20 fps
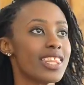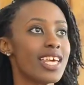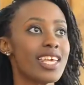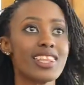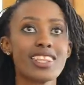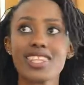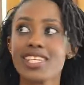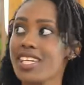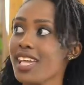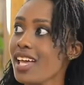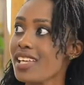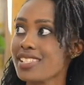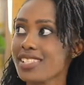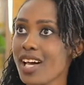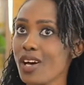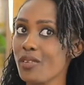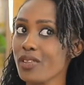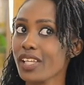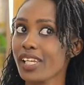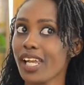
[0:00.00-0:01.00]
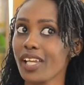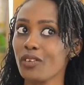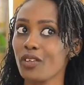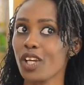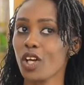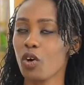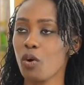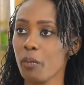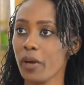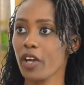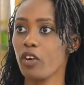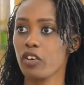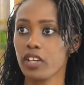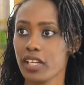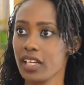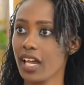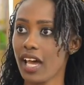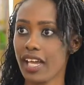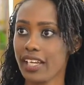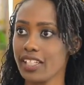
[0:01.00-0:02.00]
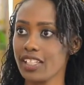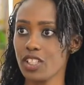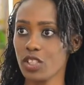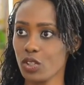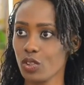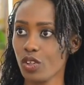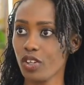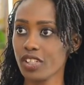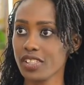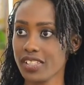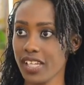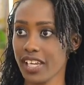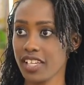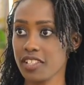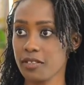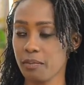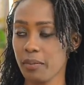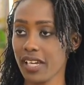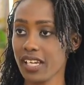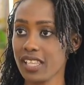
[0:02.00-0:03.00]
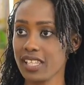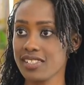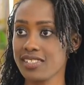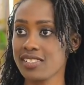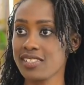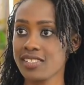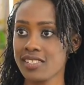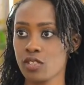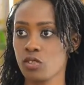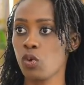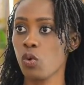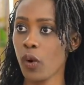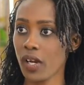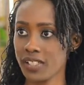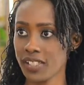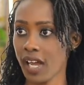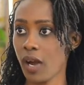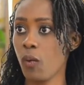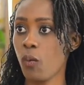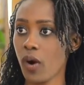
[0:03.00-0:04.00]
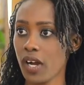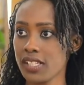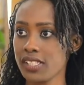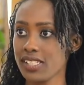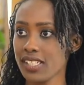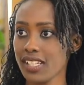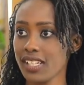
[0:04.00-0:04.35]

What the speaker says: Then 3 years down the line, you're like, oh my God, I did not expect this. This is not what I wanted.